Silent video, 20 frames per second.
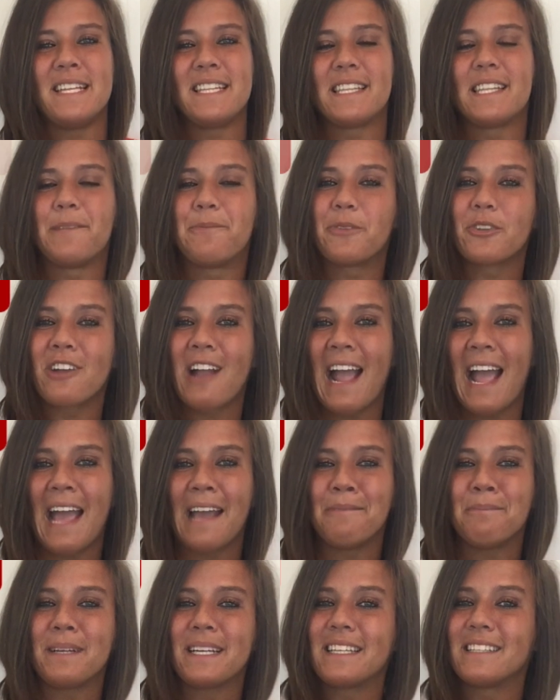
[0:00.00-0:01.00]
and
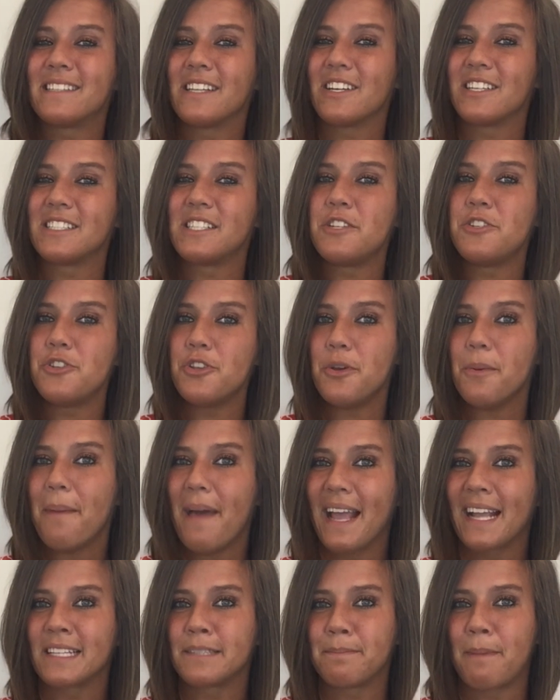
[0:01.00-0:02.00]
subscribe because there is a new
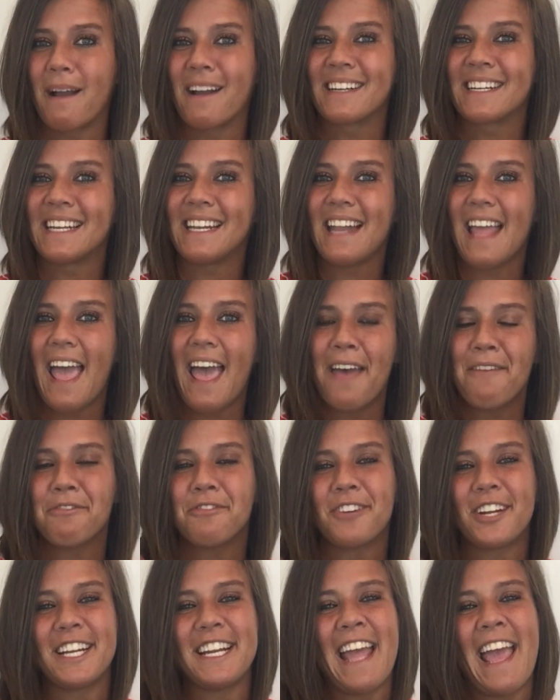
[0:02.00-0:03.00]
Bec's Bargain
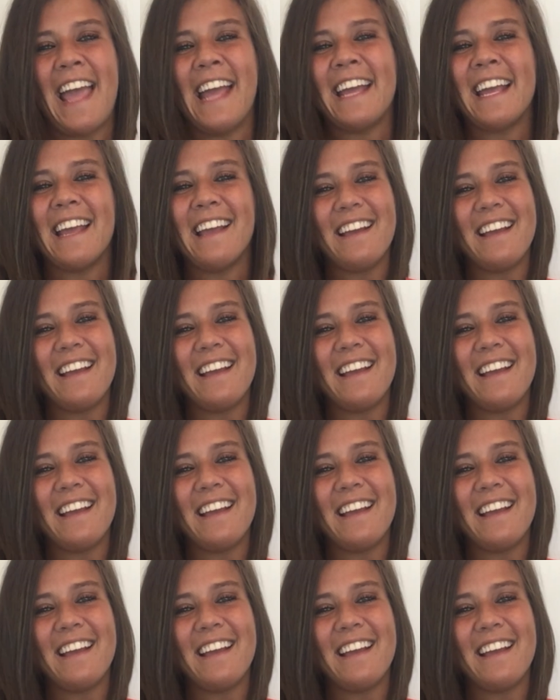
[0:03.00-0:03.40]
every day.